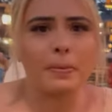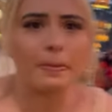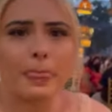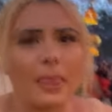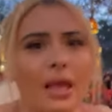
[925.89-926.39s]

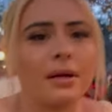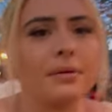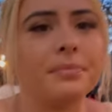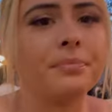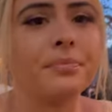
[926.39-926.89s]
what what do you,
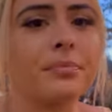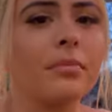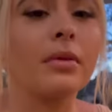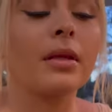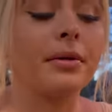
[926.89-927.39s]
so what
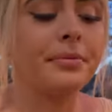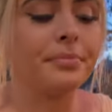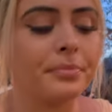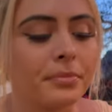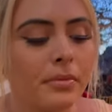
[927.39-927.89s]
do you rate this?